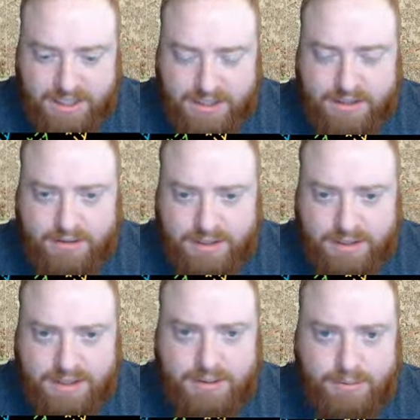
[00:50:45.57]
so
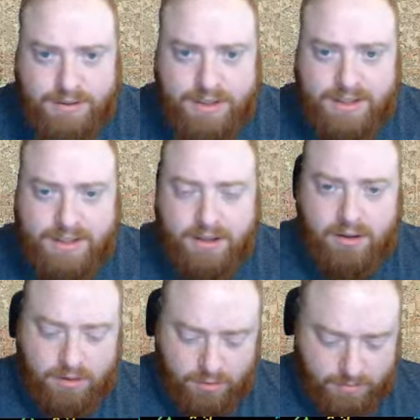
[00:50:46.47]
let's was is it
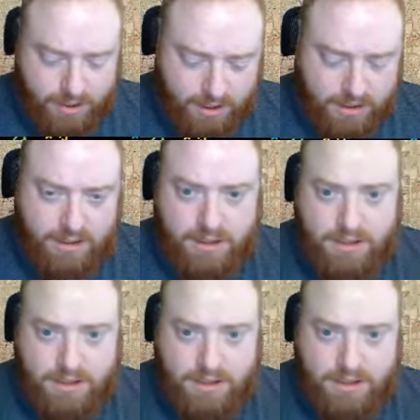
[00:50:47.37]
Illumina